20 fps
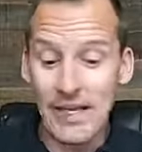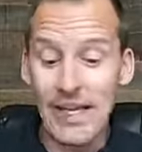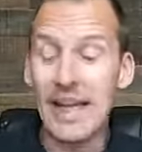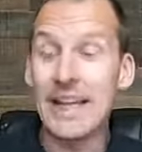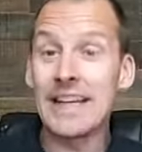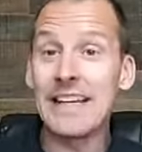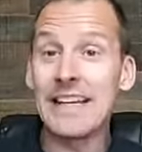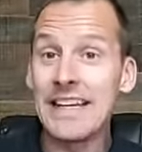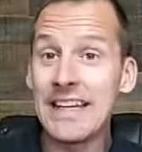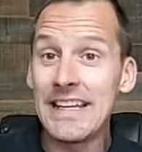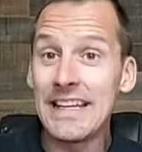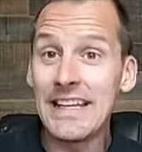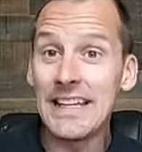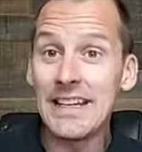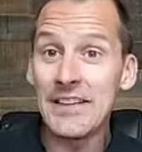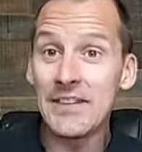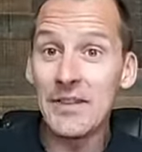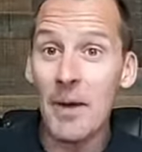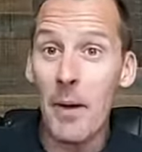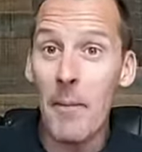And
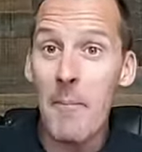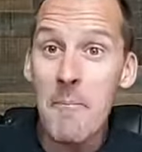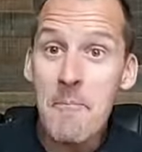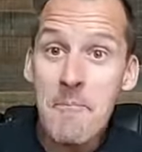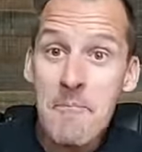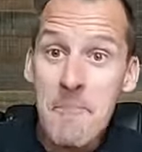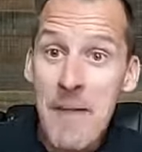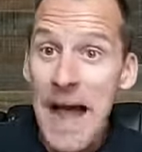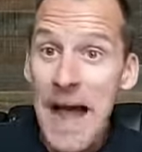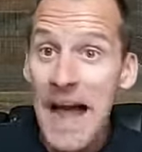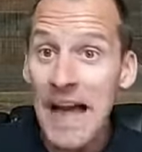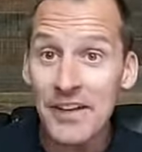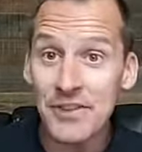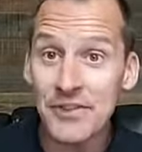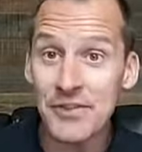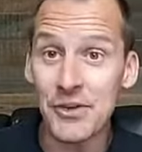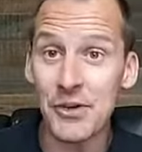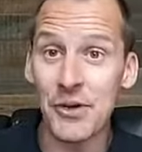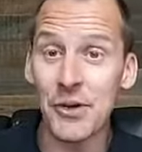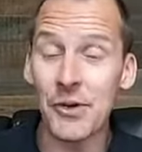he is a
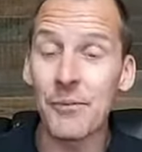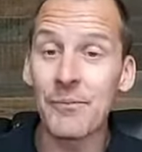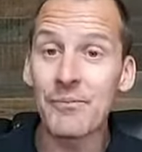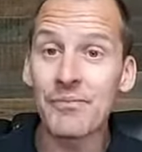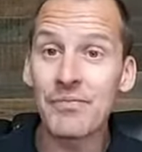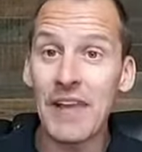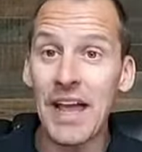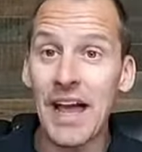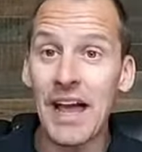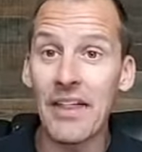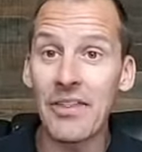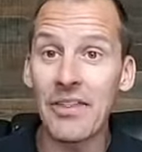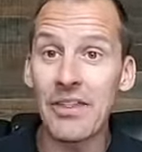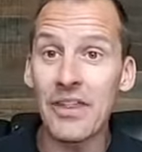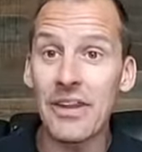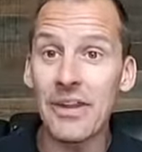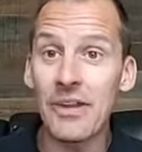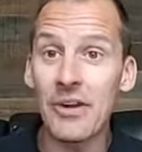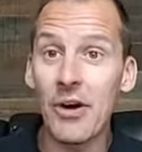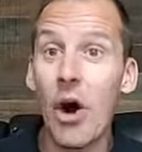master at
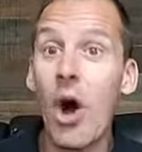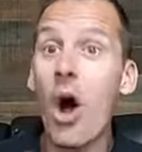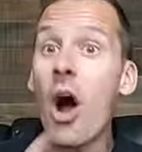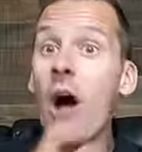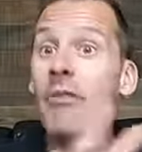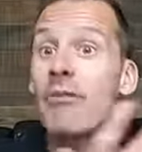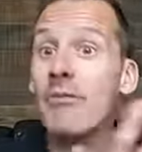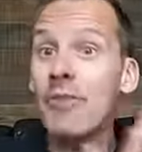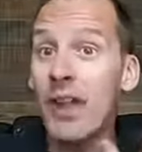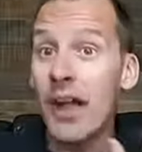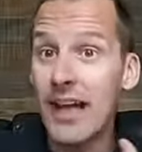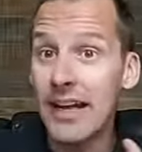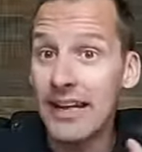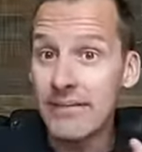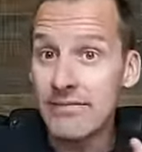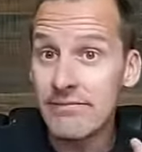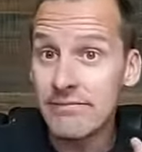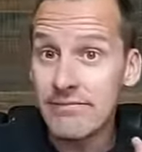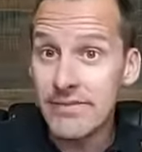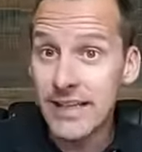the
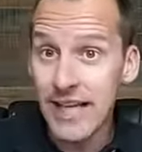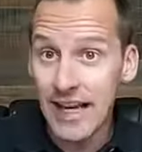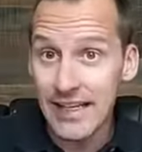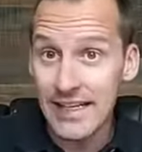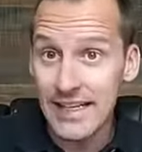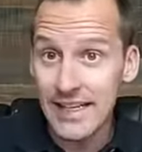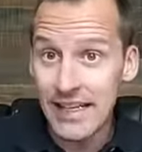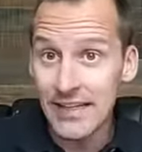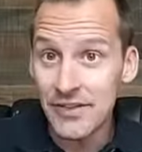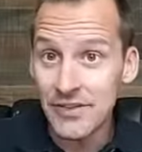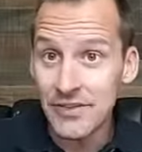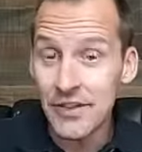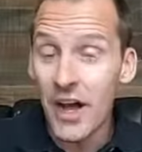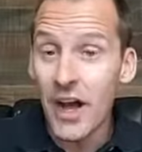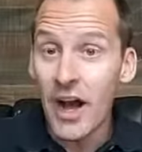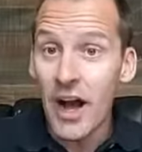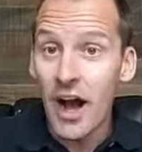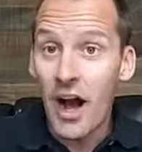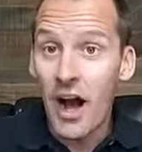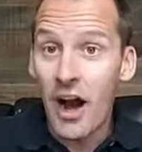offline techniques
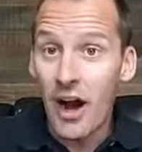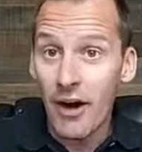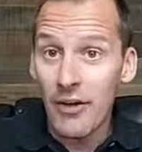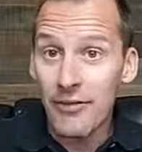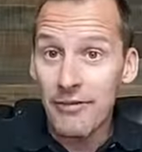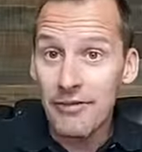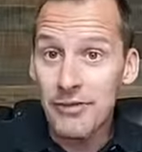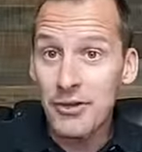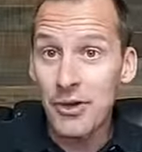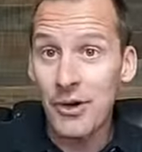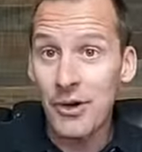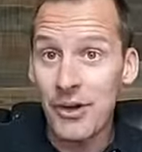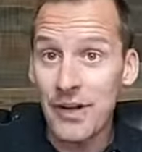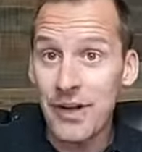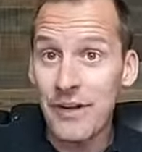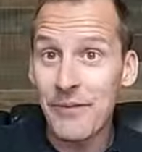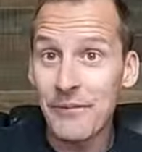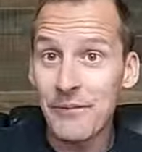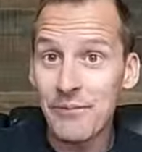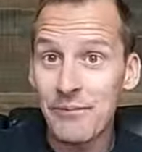of
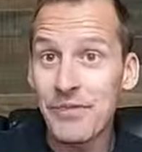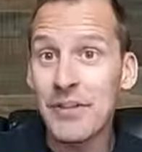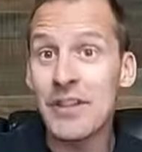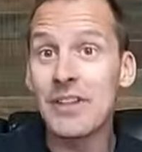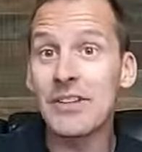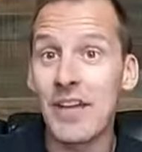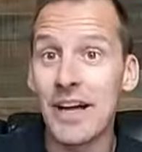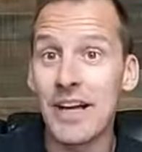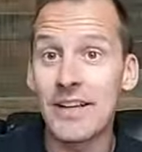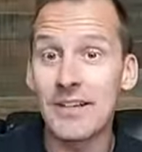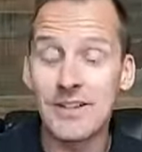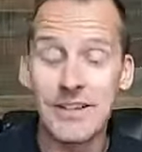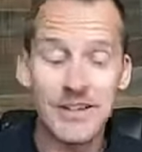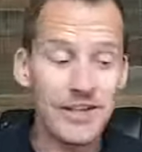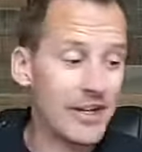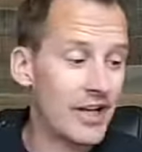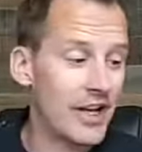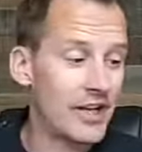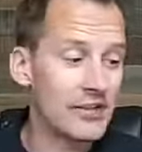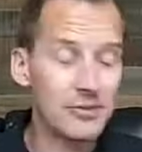turning clients into
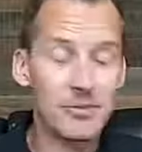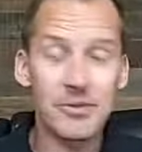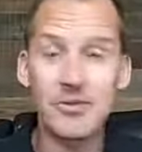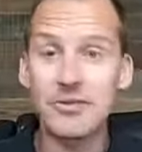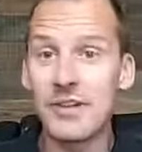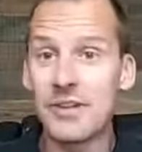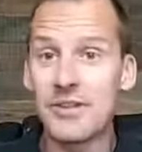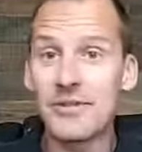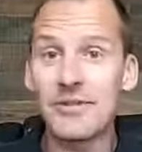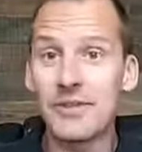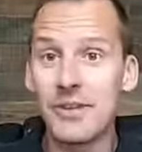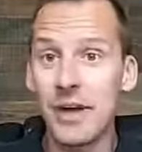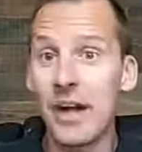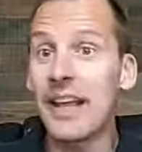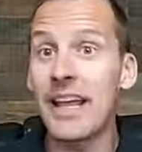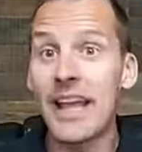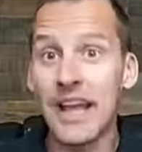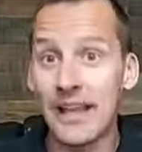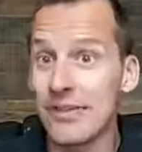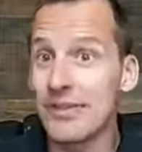customers. And
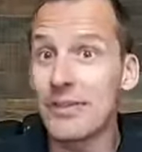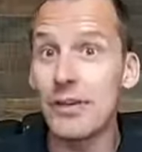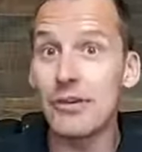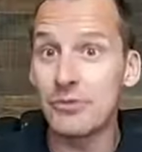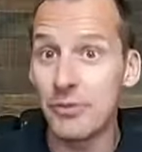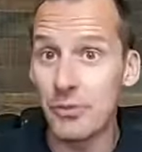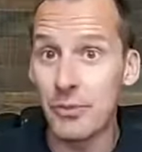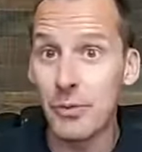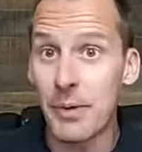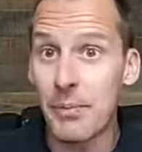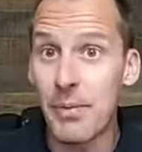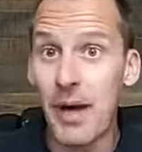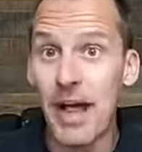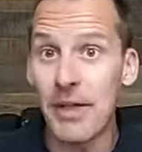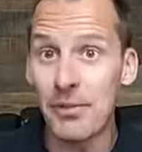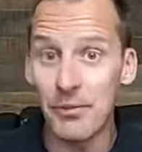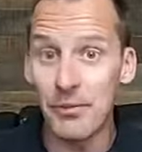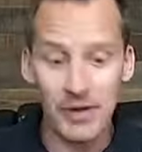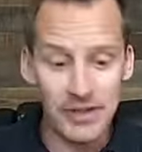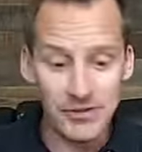again, there's three
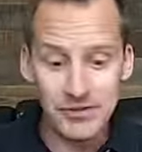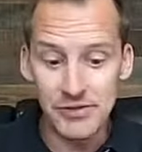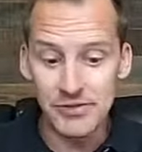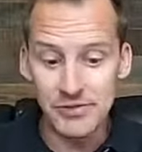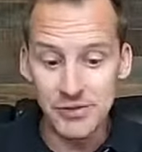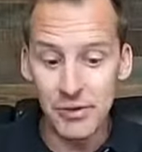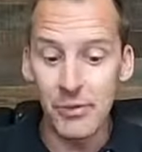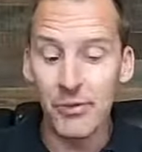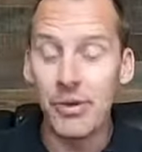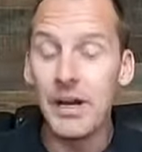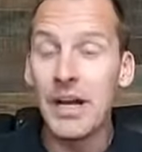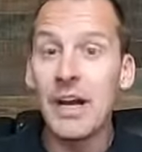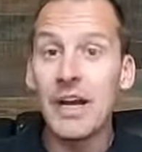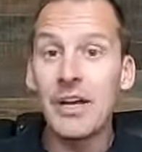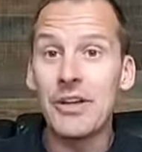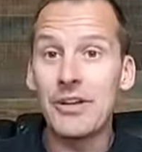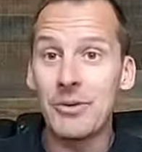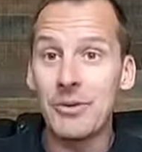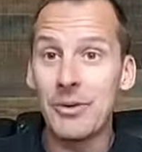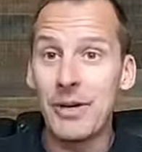pathways. And so
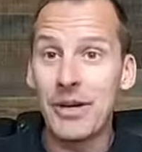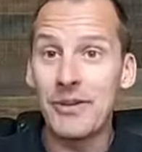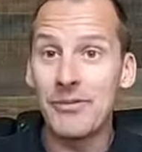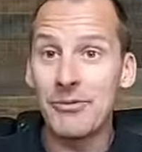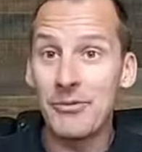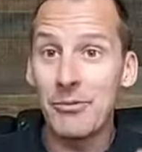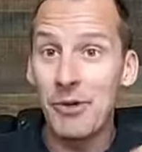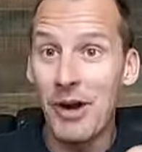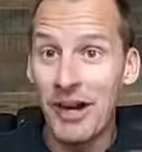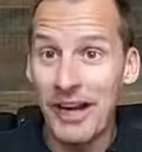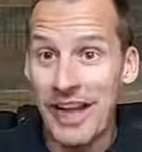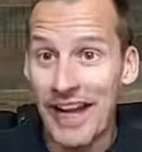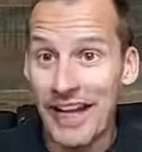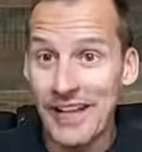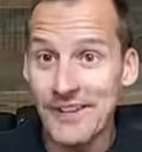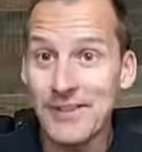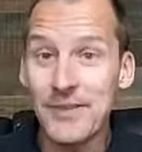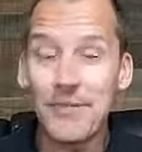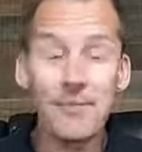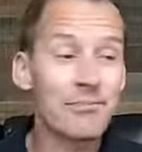you can run
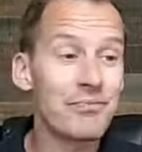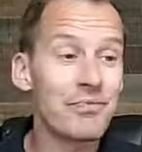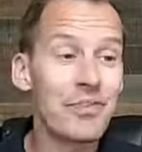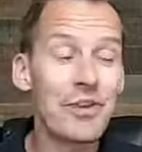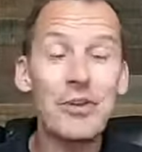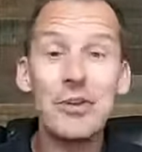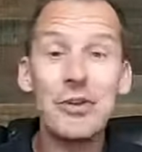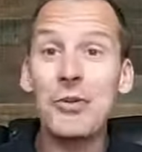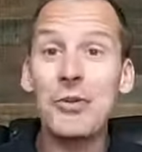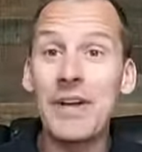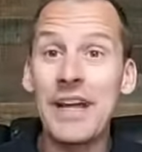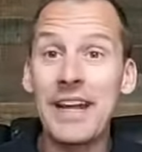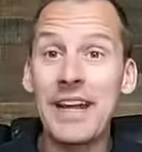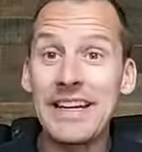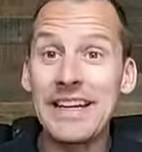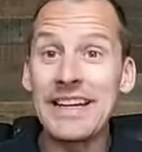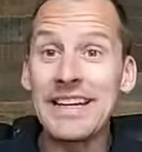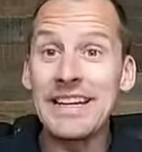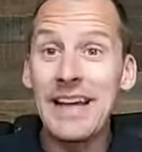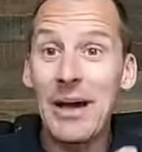ads, you
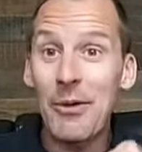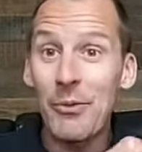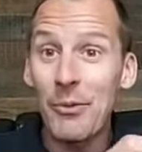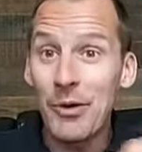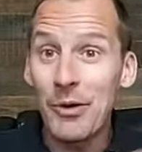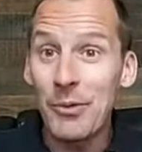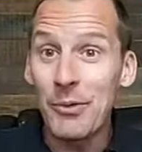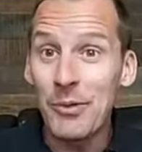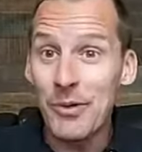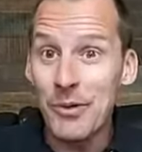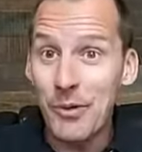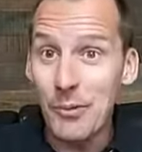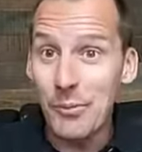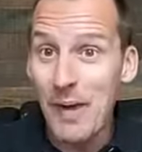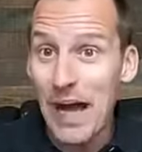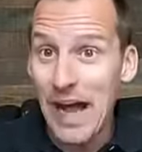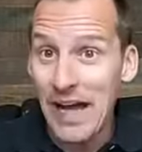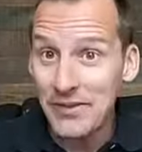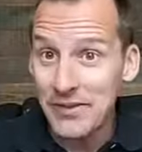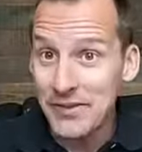can network with your
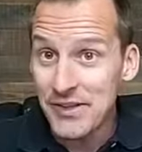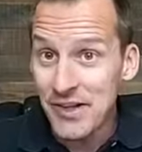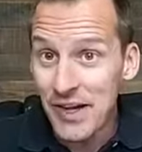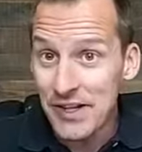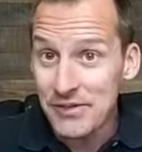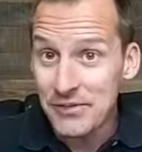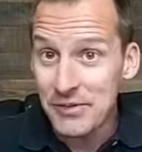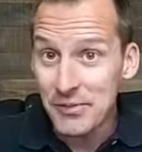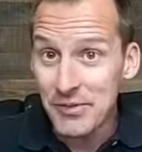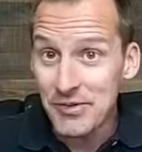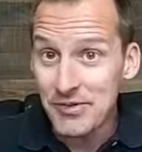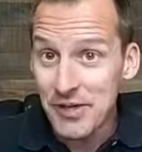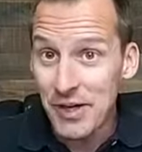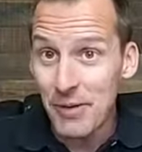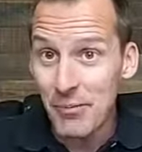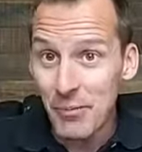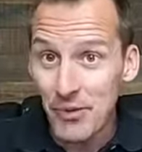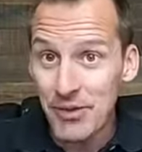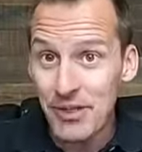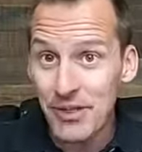past customers,
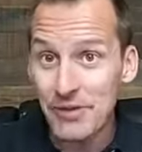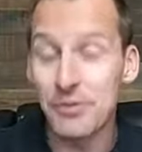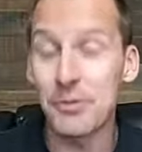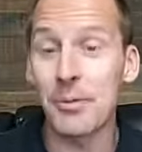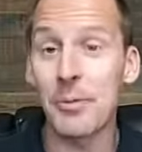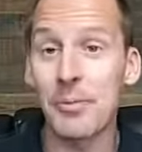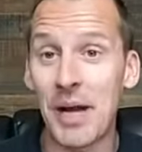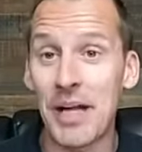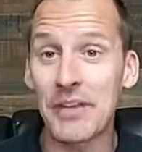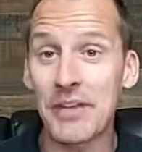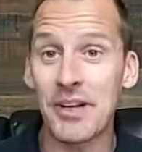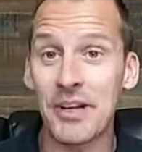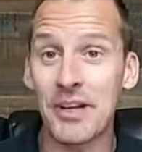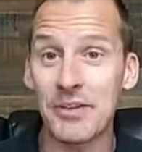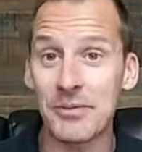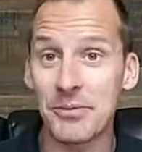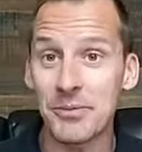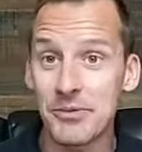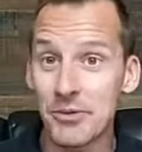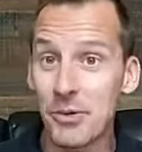get more deals from your past
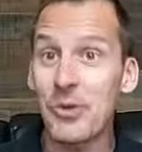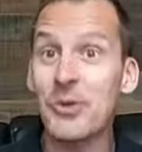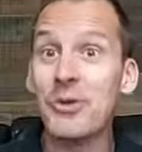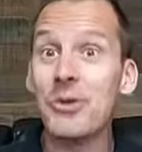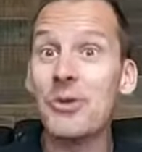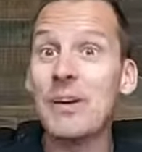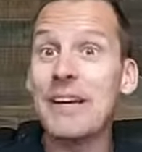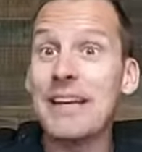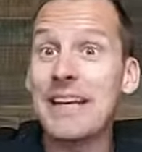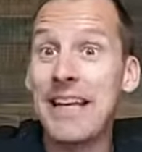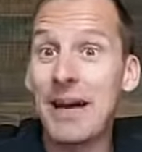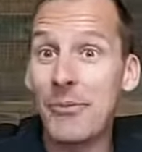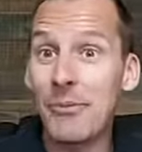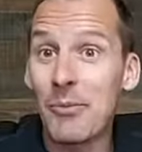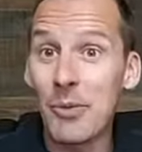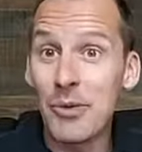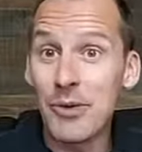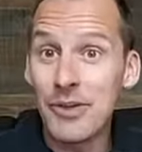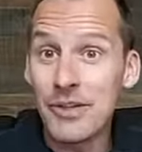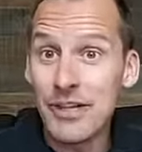customers, or you can get
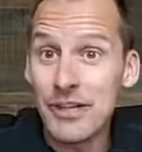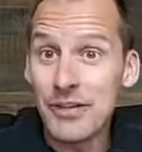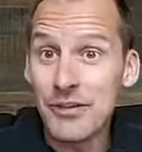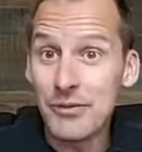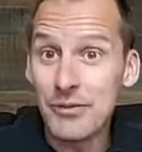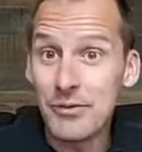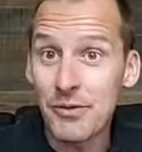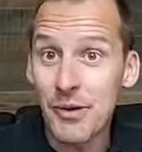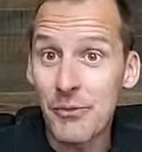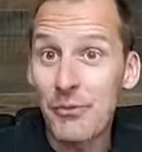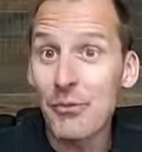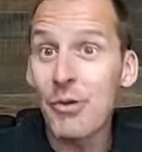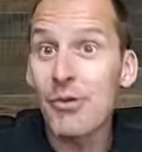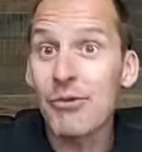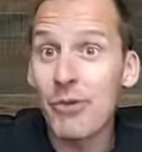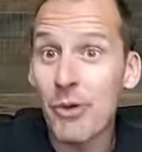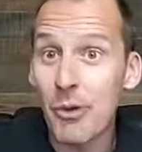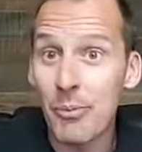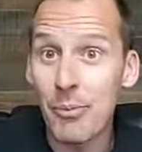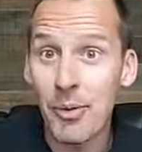more deals from
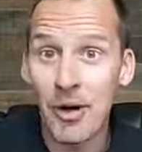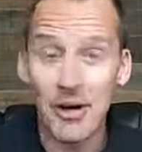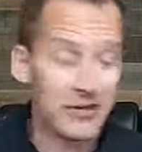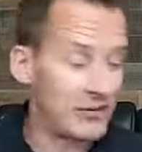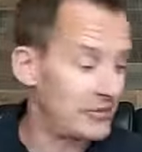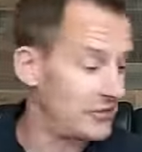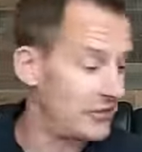referral partners.